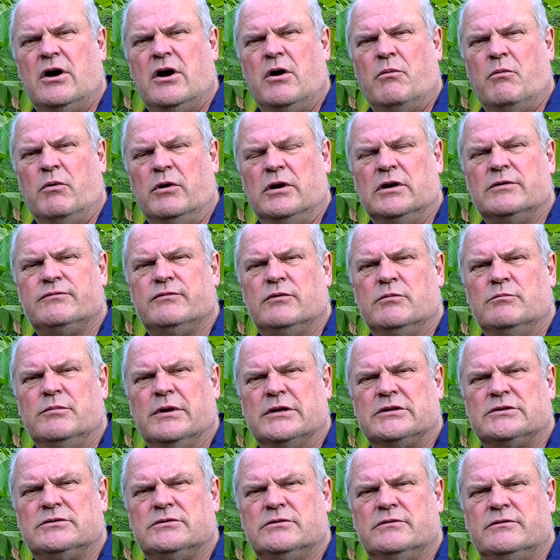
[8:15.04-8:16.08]
a wonderful
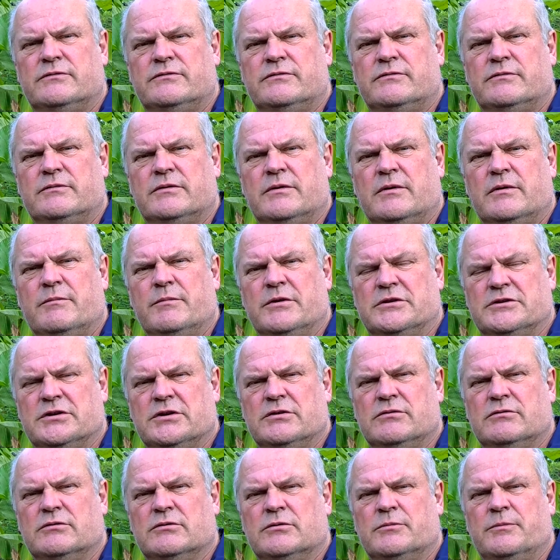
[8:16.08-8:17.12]
mixture of
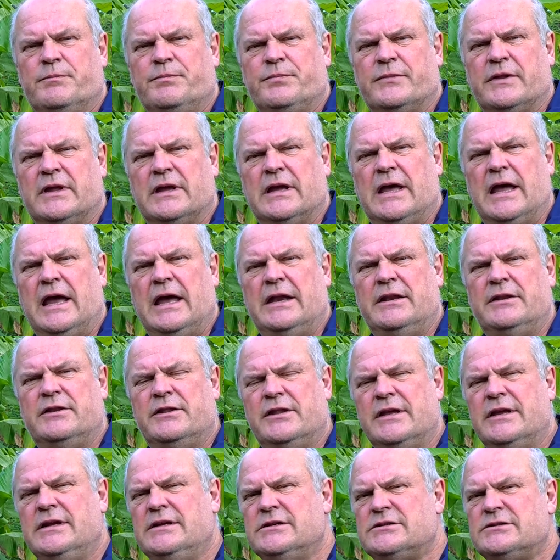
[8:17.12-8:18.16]
material, and
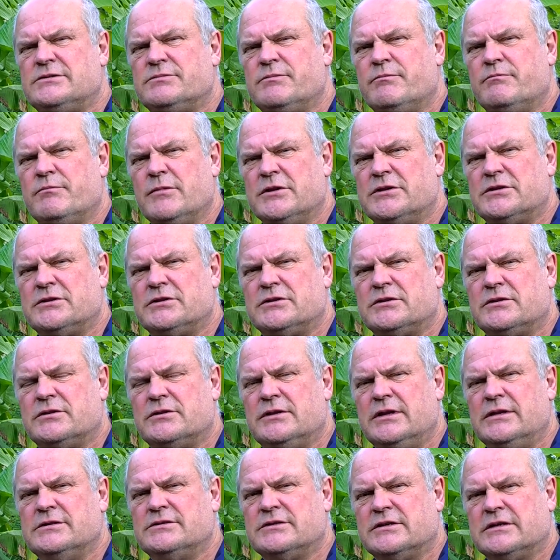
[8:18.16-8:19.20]
these
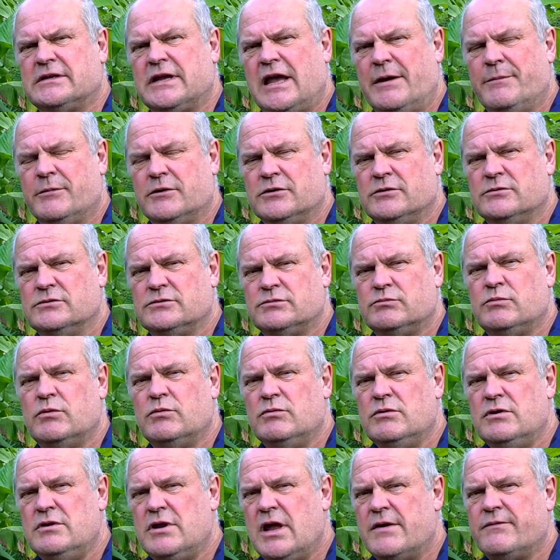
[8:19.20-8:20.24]
chemicals will
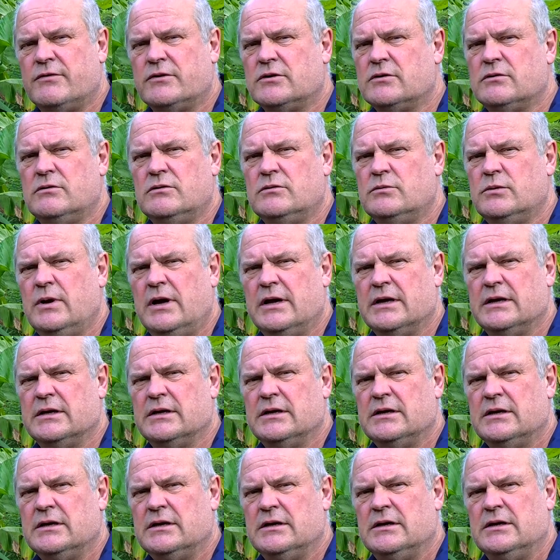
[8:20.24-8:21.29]
never go away,
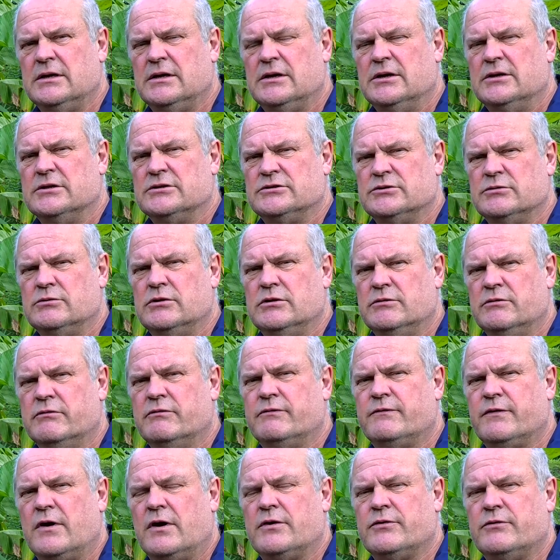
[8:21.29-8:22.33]
so it will
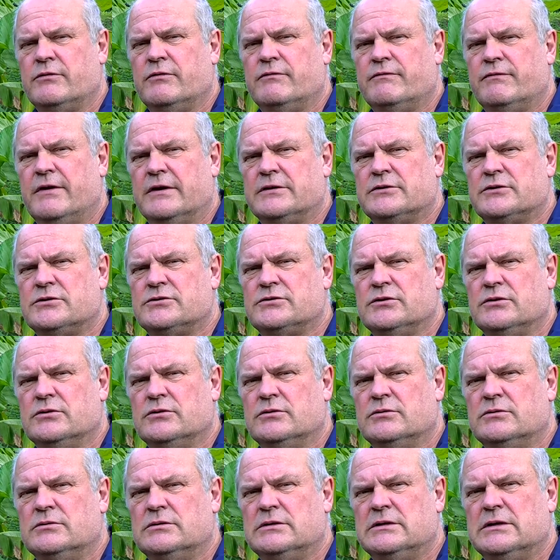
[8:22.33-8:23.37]
further infect your
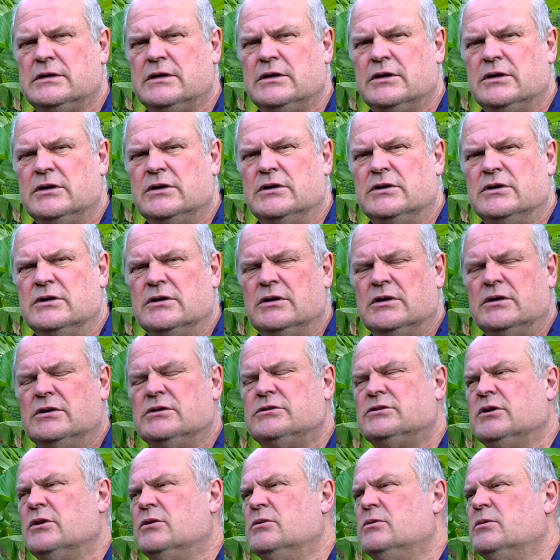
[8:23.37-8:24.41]
soil.
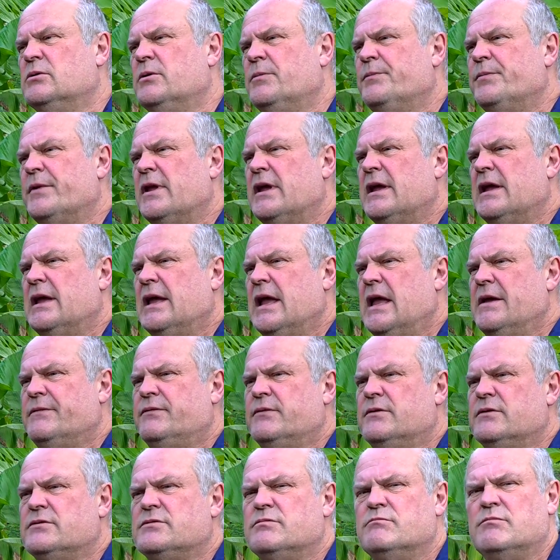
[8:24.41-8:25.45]
So if
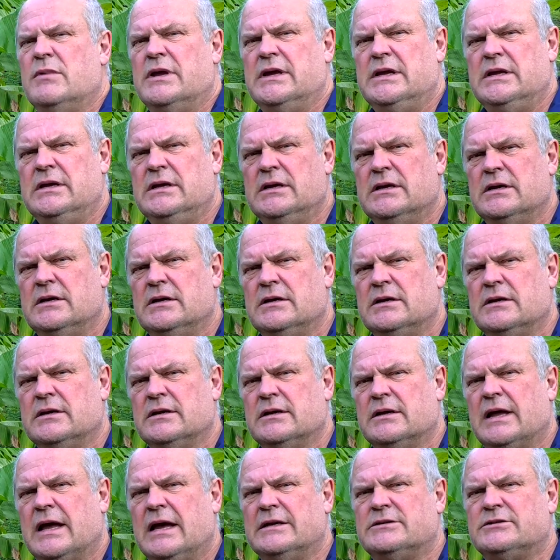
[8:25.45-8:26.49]
it was me
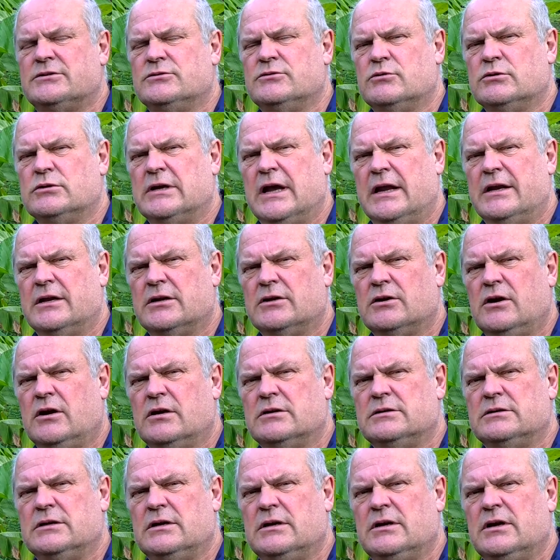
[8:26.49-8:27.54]
as an organic
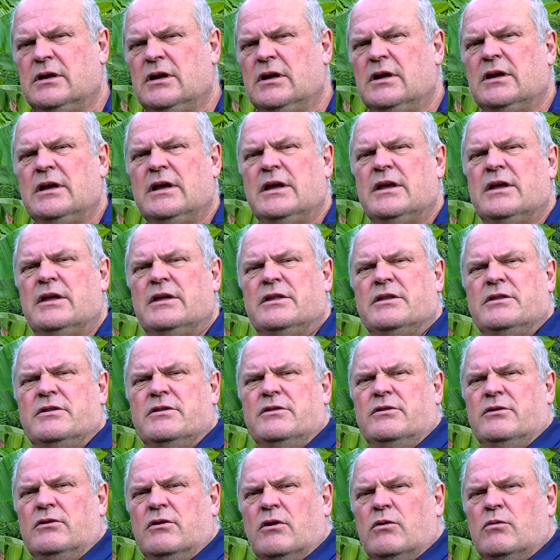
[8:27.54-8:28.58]
gardener,
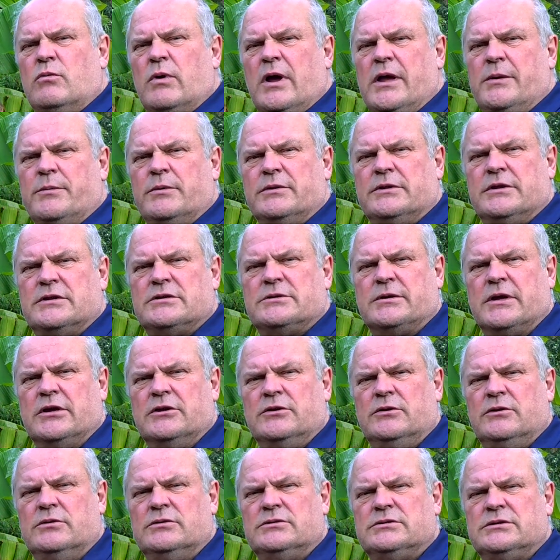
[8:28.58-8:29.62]
no way would this get
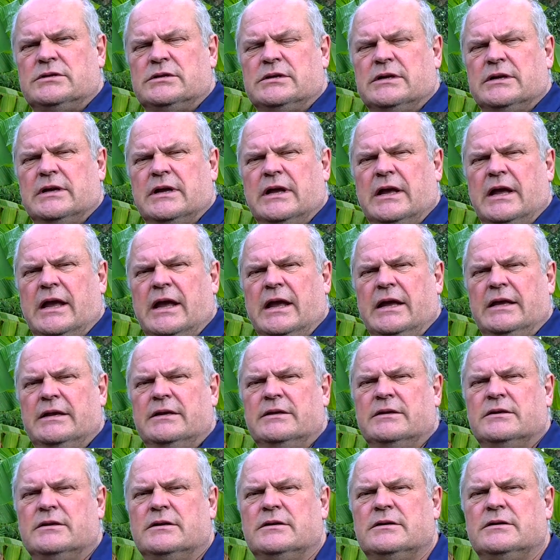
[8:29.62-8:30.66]
used
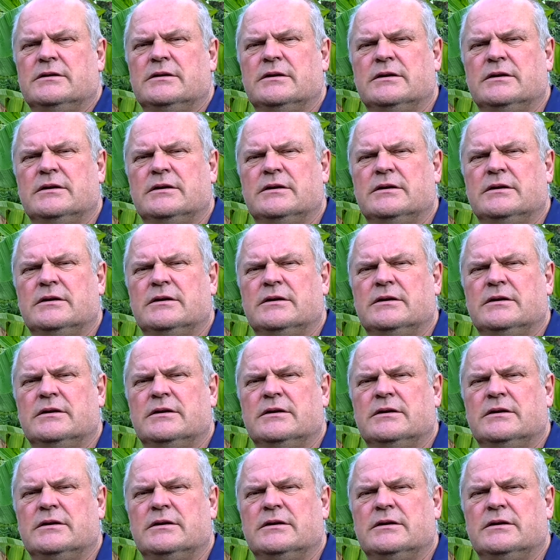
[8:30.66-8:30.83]
in